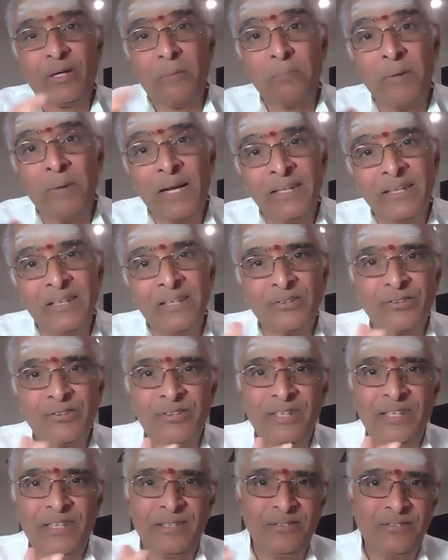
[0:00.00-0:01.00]
combine these
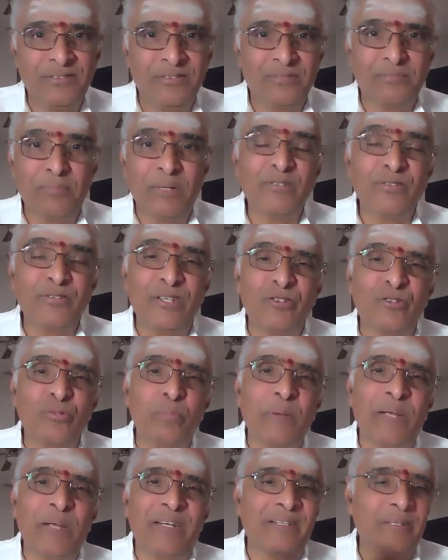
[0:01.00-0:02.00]
things plus
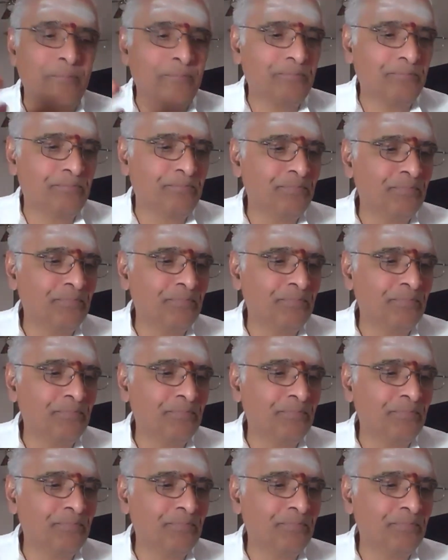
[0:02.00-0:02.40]
respect.